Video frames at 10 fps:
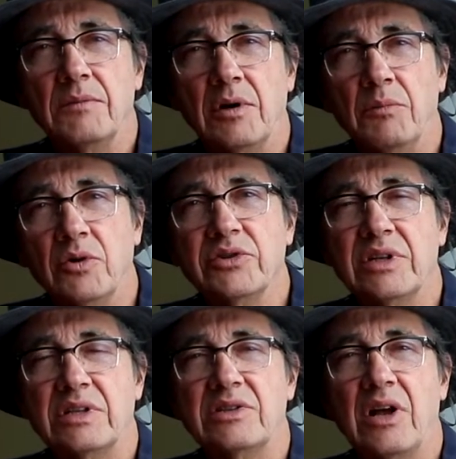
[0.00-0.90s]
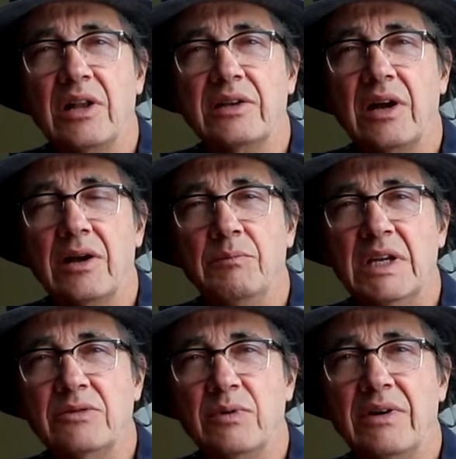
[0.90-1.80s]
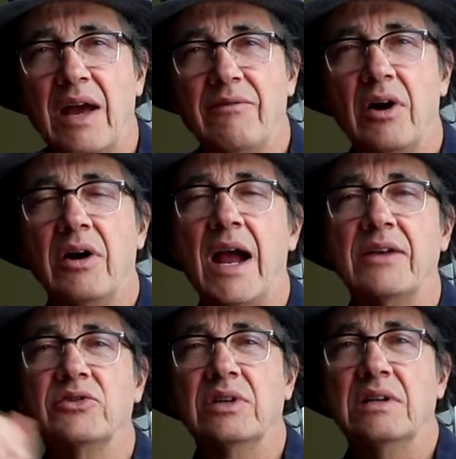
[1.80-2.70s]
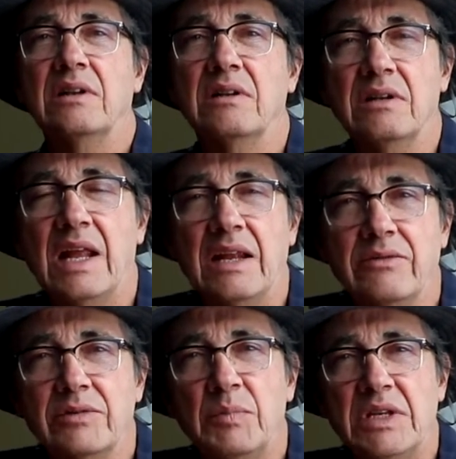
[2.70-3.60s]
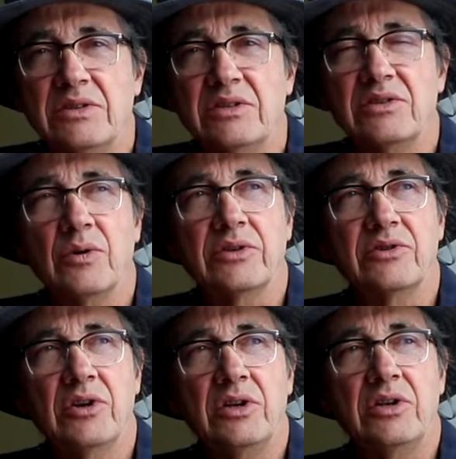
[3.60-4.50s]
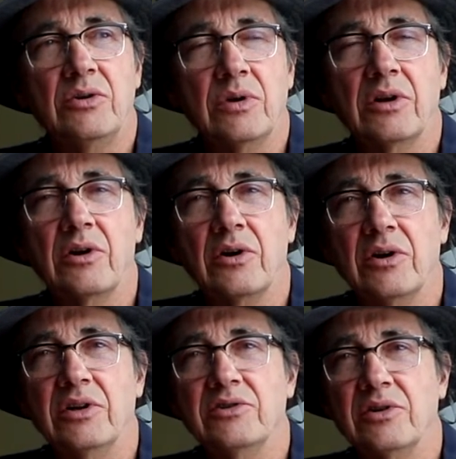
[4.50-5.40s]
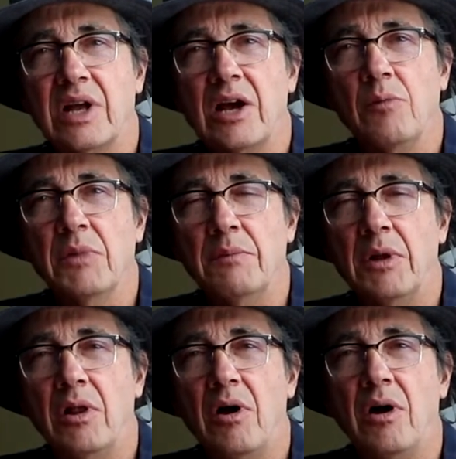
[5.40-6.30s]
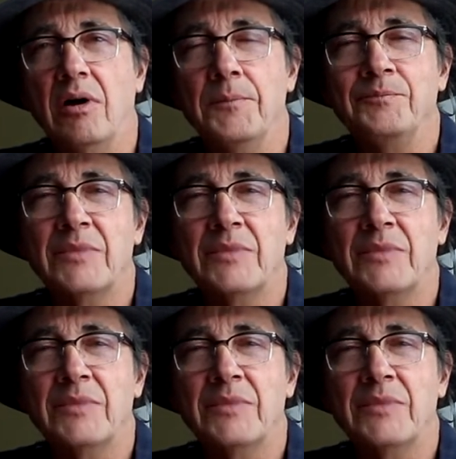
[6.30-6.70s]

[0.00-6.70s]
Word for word: or most of the solitary bees we have, are actually native species, so it's good to encourage or to help them along.